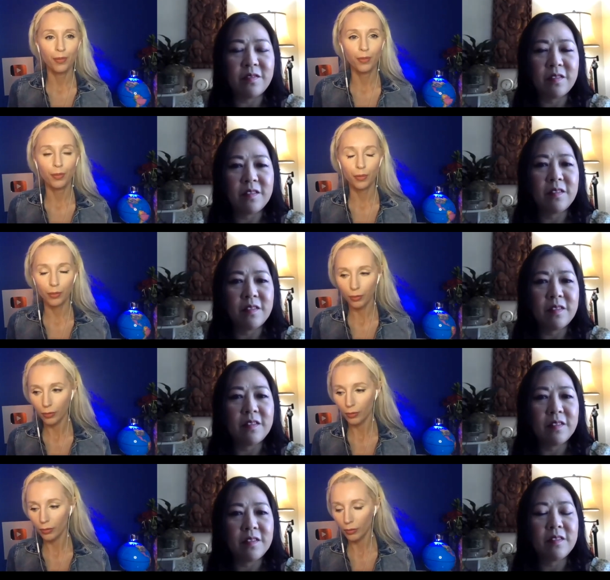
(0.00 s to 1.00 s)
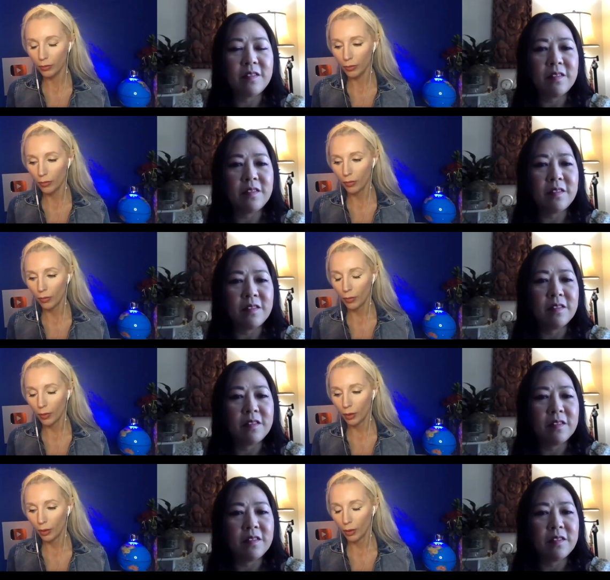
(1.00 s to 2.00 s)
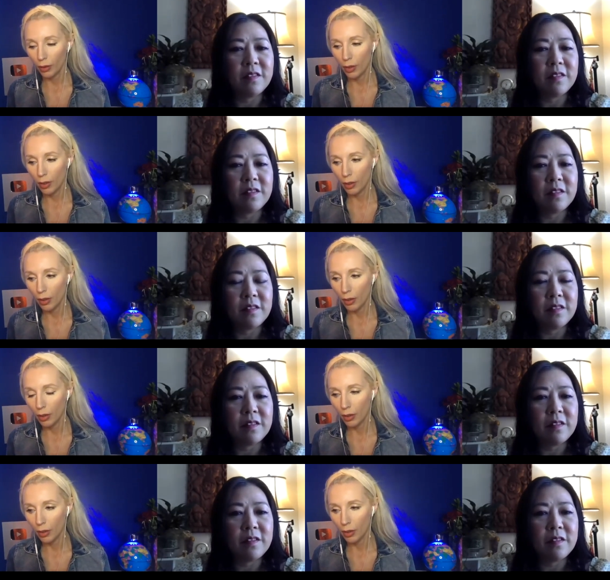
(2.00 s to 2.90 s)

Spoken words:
Nobody speaks.